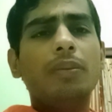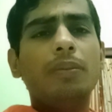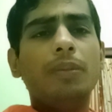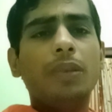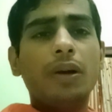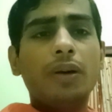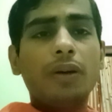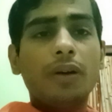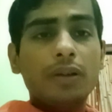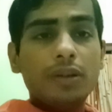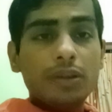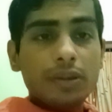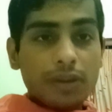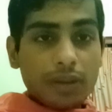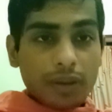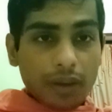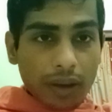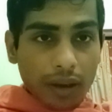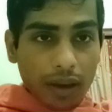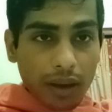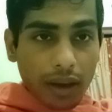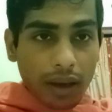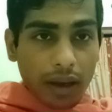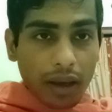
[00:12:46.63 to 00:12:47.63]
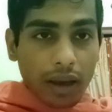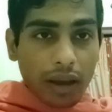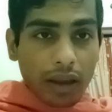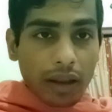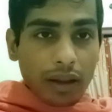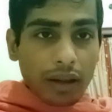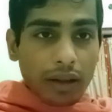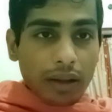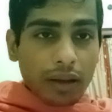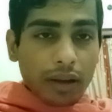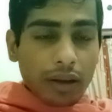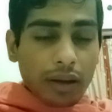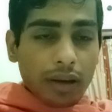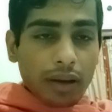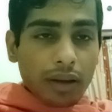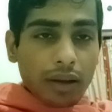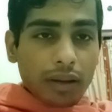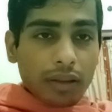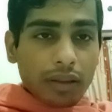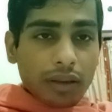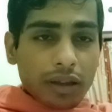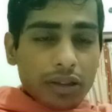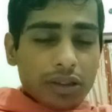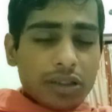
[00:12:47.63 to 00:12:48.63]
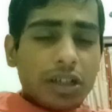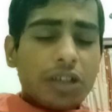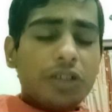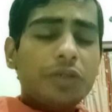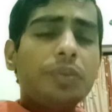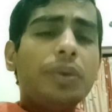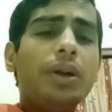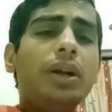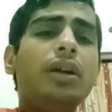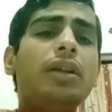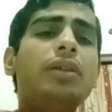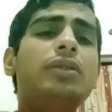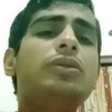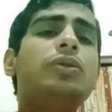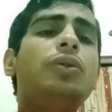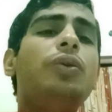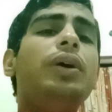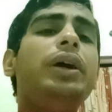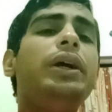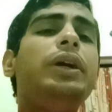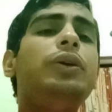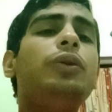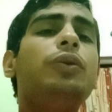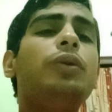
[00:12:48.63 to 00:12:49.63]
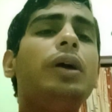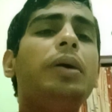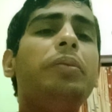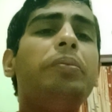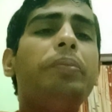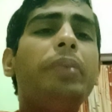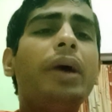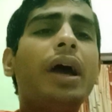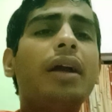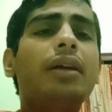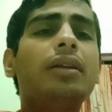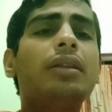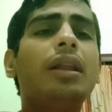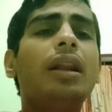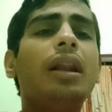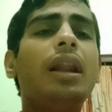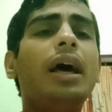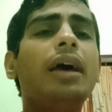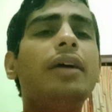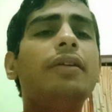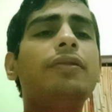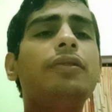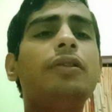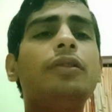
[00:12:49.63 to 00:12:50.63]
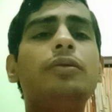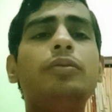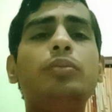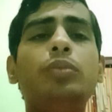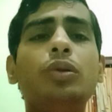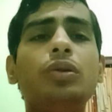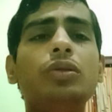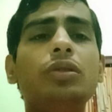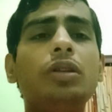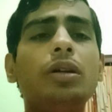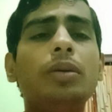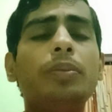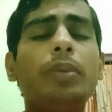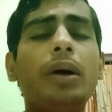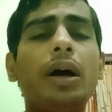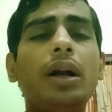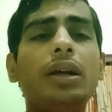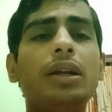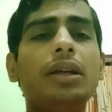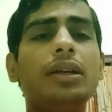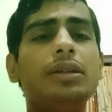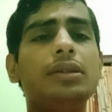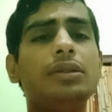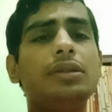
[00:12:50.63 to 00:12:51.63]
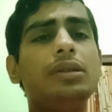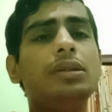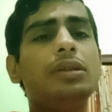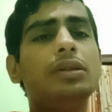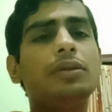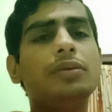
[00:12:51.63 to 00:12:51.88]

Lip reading: because the judgment is going to impact the life of both the parties,